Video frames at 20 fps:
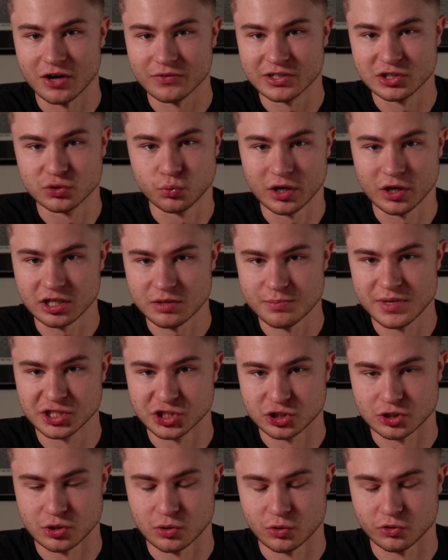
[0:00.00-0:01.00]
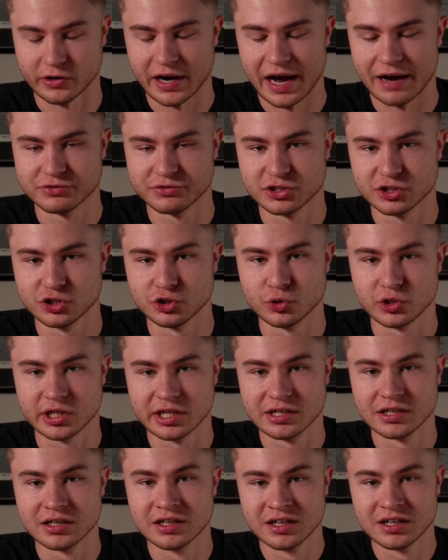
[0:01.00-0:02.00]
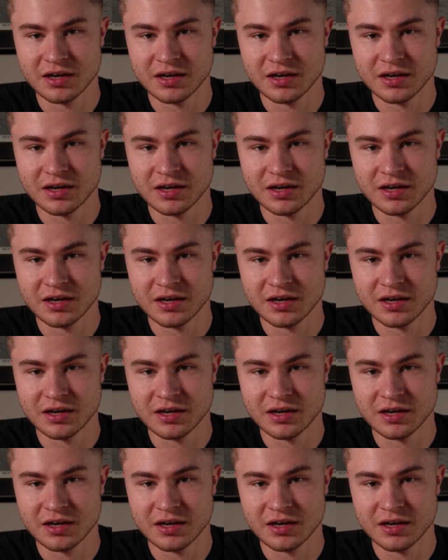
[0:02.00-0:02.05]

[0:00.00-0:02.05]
these one dimensional graphs, you can